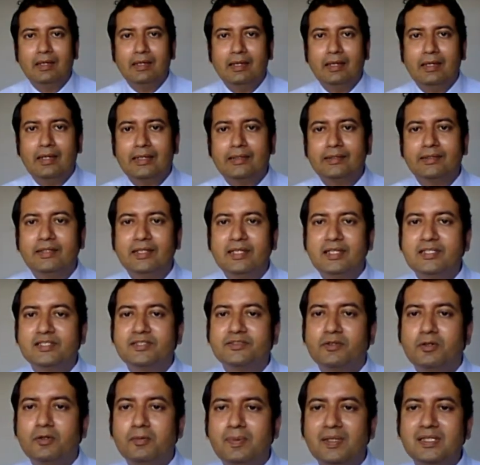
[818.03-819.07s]
And these
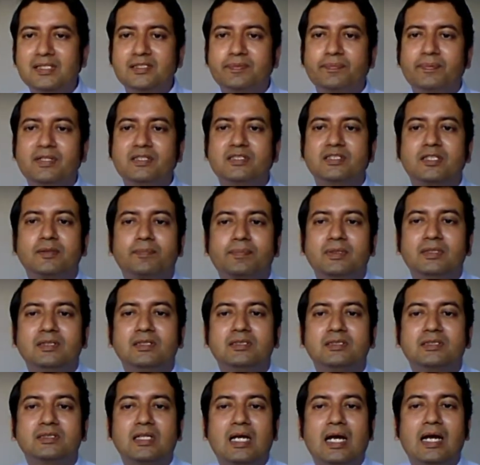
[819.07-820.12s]
robust
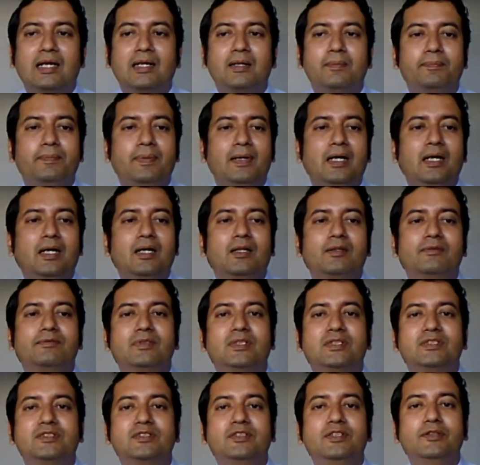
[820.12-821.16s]
principles are a part of
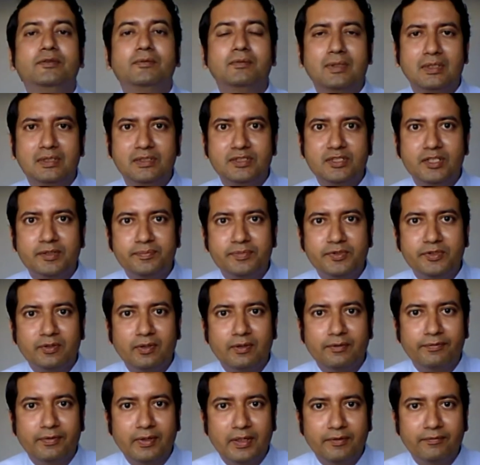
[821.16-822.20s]
this new conceptual
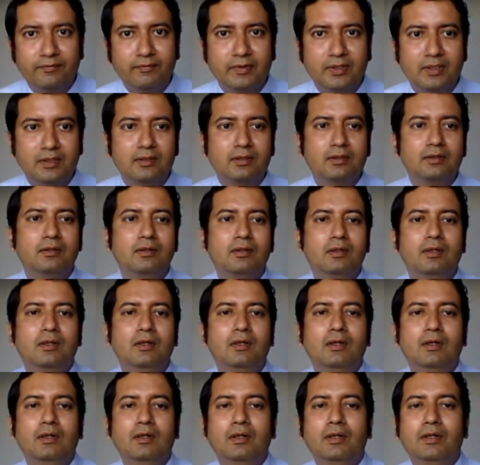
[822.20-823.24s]
framework
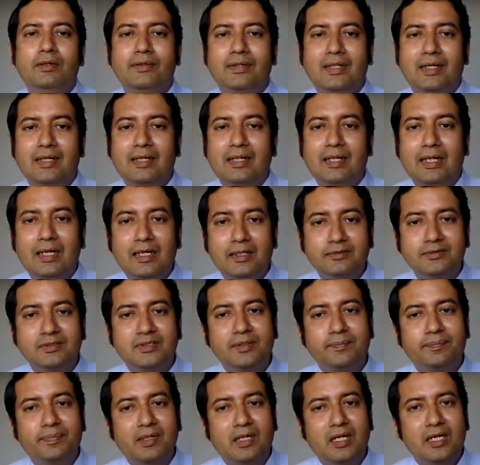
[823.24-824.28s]
that allows the
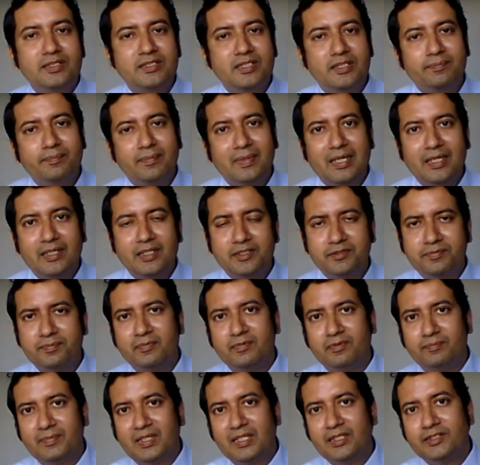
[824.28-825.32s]
project
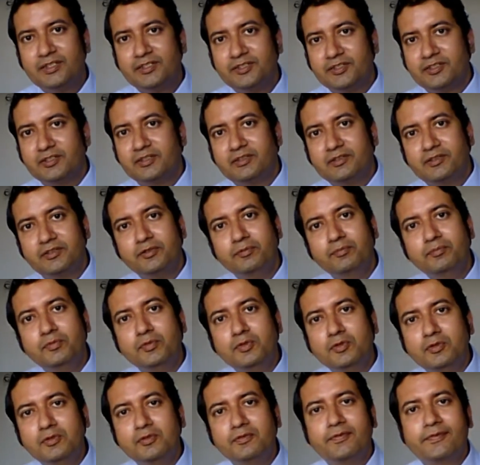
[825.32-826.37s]
manager to
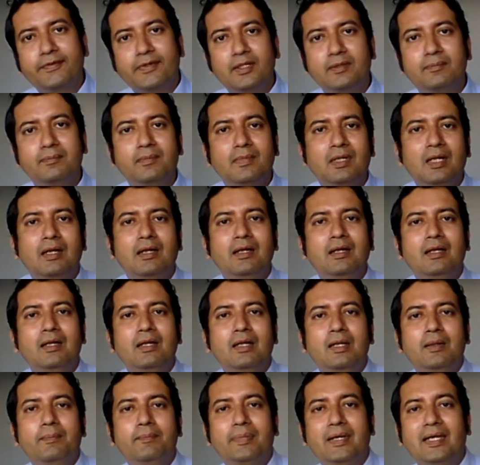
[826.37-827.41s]
move from
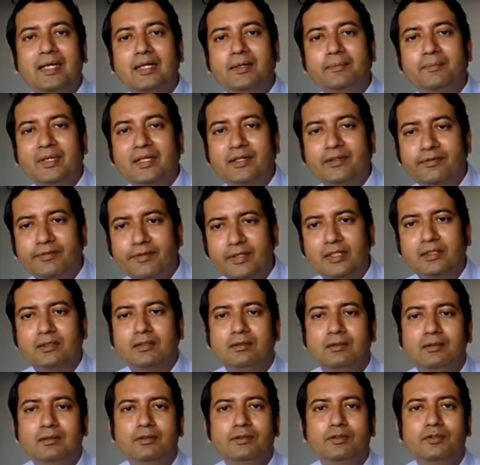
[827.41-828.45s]
parametric
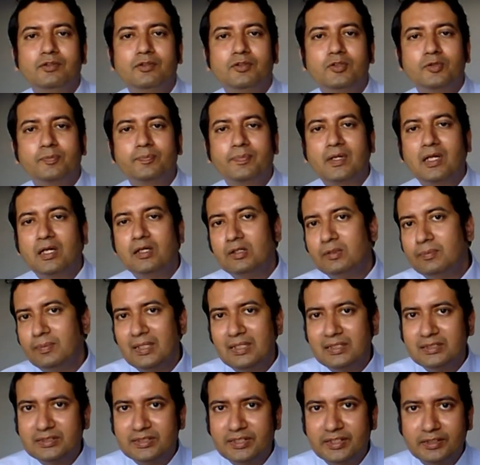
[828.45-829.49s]
to
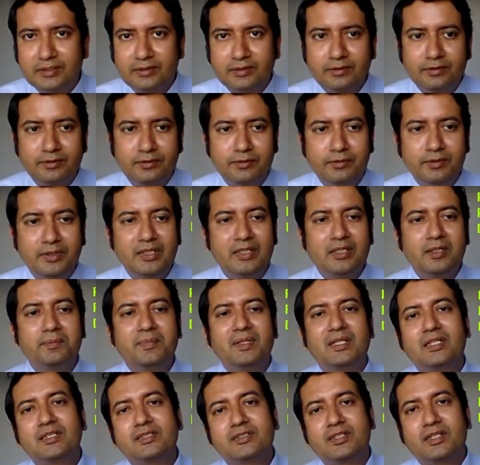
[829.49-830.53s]
probabilistic to
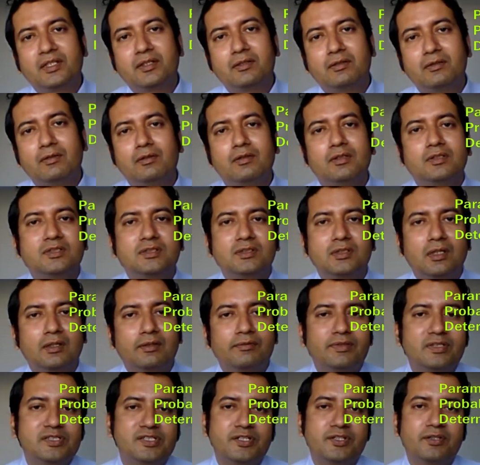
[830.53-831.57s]
deterministic course of
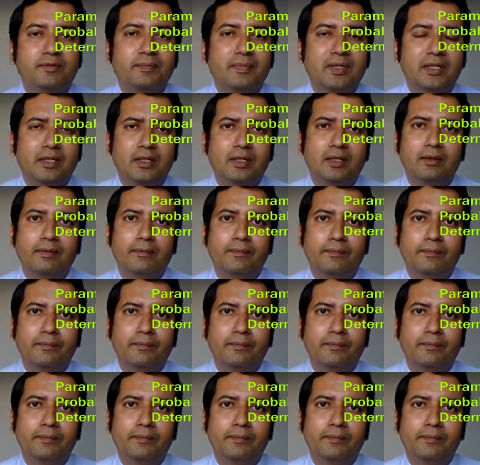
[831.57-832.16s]
decision making.